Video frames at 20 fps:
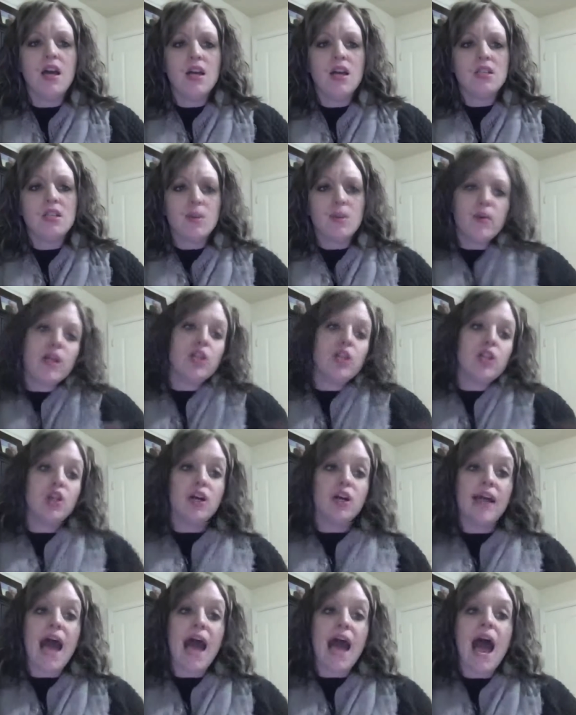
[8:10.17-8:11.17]
someone can
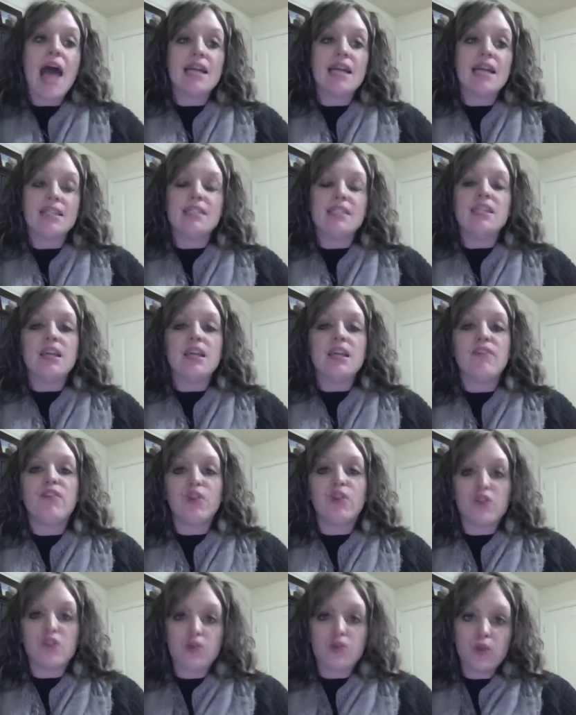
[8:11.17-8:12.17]
look at and see if
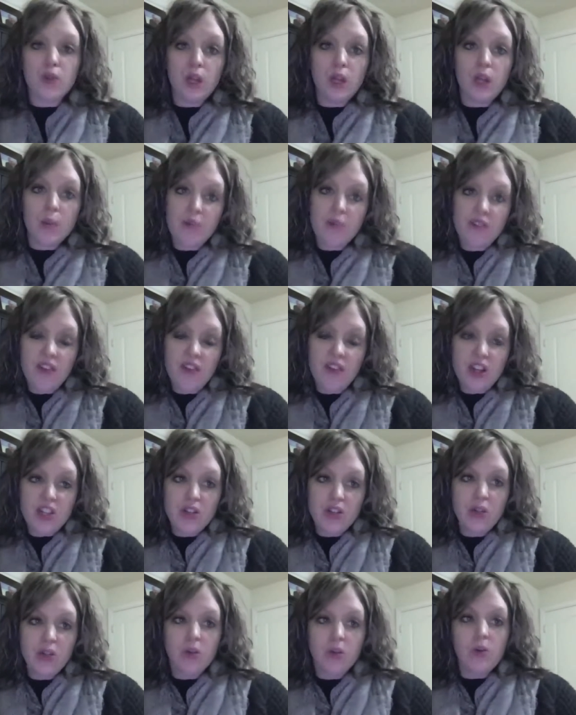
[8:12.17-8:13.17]
you're truly a
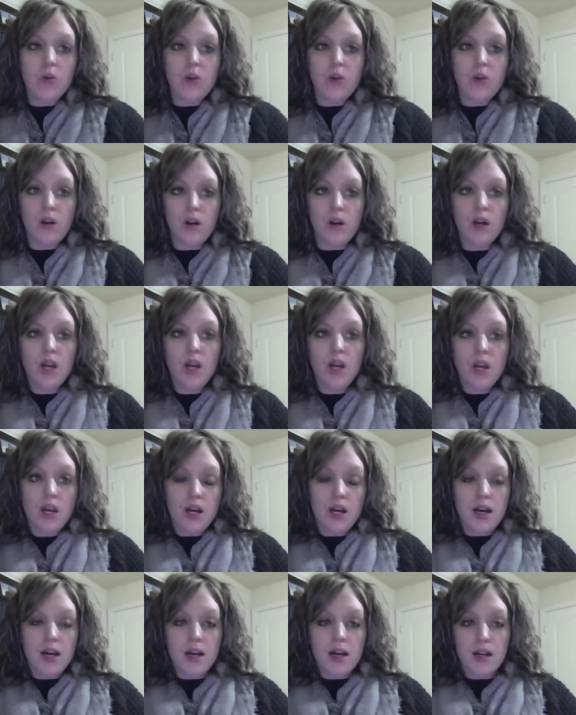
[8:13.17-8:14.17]
professional or
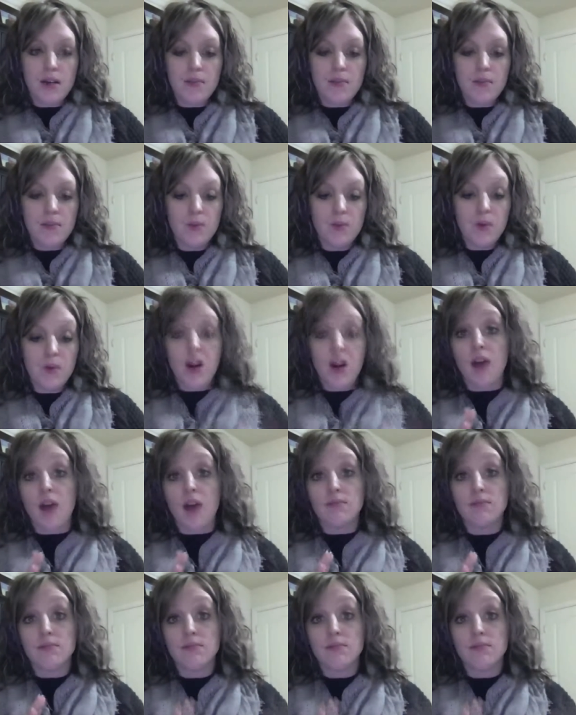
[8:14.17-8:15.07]
um, or not.